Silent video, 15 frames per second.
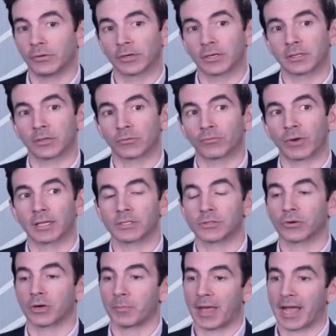you look at the
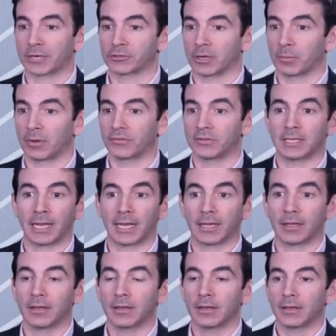regulatory backdrop of today,
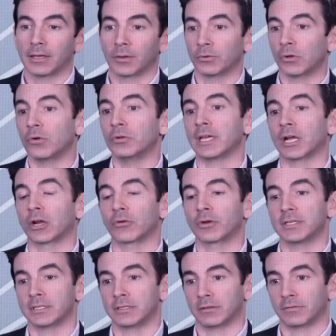it will only
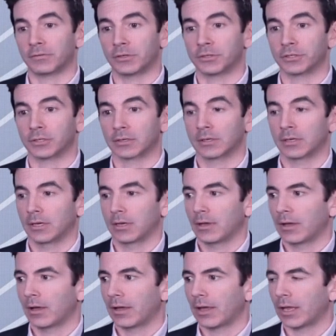increase in the future.
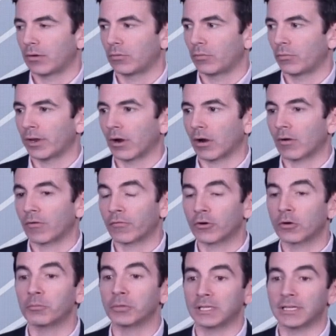And we are
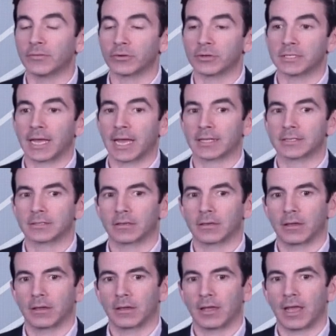firm believers that
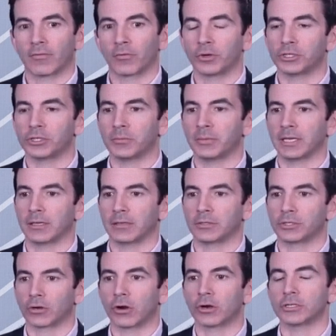everyone should be in
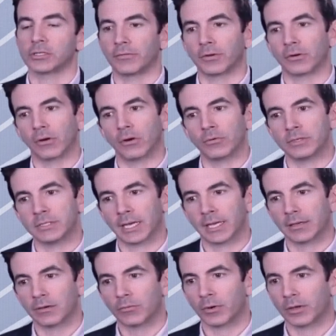charge of their own
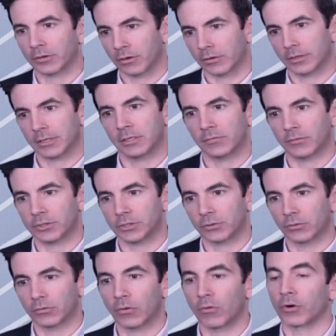data, whether you're an
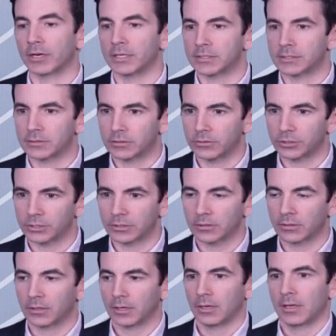individual or an institution.
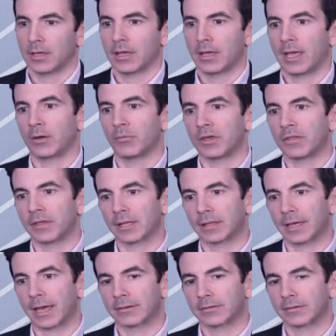And we think
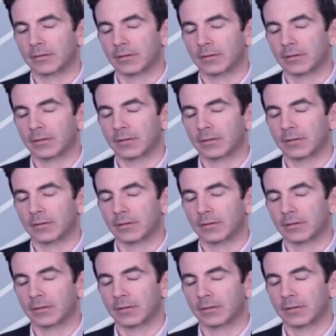that